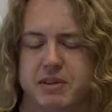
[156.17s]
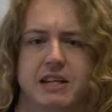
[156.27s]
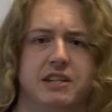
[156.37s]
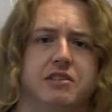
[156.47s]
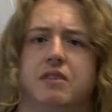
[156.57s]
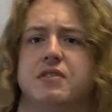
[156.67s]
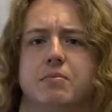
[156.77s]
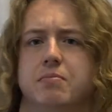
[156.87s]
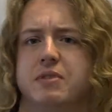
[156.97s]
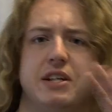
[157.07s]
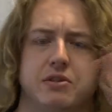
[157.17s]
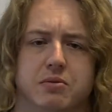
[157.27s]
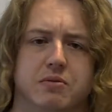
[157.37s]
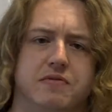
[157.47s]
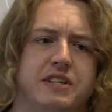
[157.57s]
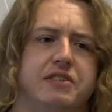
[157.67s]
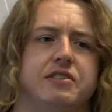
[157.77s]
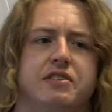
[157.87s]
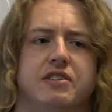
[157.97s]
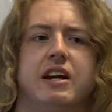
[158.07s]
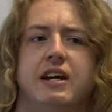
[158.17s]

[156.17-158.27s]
they list off some potential features,